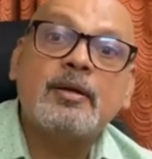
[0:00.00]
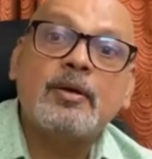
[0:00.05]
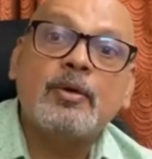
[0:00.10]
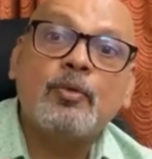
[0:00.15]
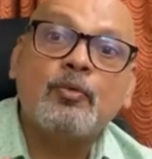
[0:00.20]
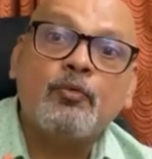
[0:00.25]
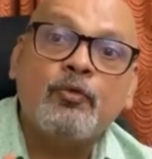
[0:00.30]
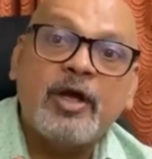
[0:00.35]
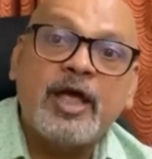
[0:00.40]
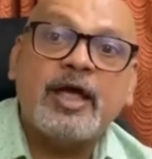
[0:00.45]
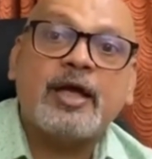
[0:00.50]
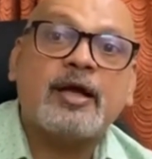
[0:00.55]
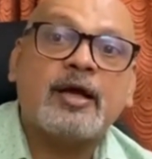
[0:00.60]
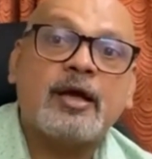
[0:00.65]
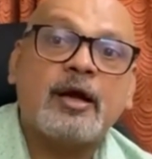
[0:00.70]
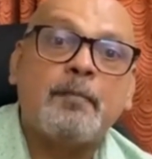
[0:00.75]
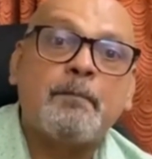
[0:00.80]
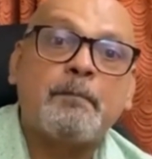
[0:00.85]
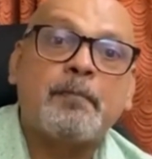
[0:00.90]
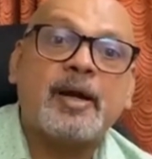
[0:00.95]
vague
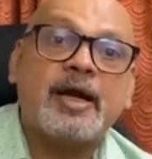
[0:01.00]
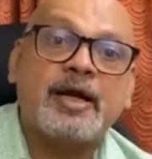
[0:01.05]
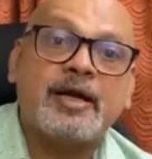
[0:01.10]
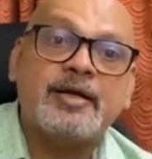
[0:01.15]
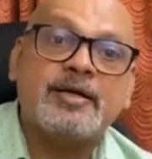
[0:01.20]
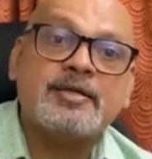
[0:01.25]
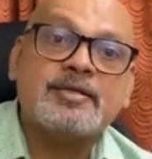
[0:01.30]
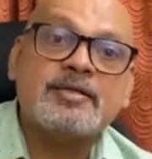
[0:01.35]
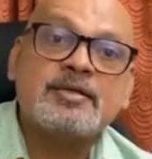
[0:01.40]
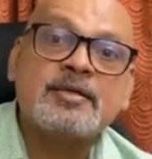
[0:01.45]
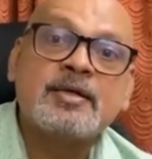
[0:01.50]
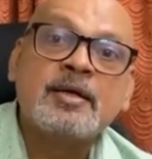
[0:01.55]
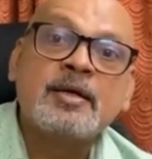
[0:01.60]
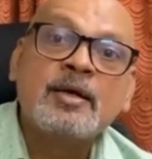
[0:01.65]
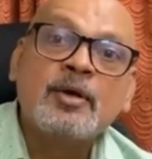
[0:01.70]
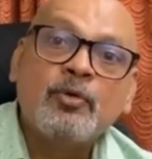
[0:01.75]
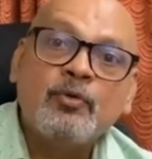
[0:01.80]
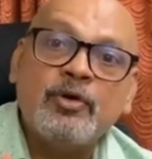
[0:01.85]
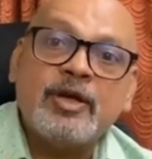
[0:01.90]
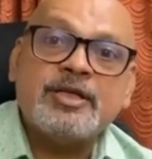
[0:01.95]
complaints
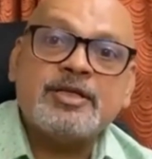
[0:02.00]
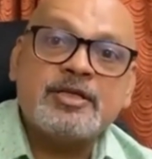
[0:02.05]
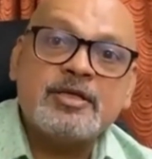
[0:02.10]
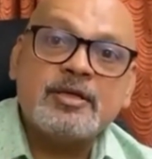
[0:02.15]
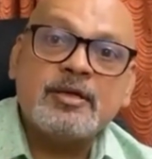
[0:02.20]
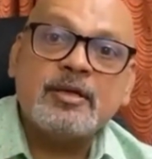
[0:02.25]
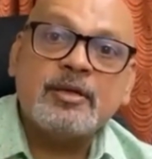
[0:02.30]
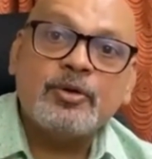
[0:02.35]
which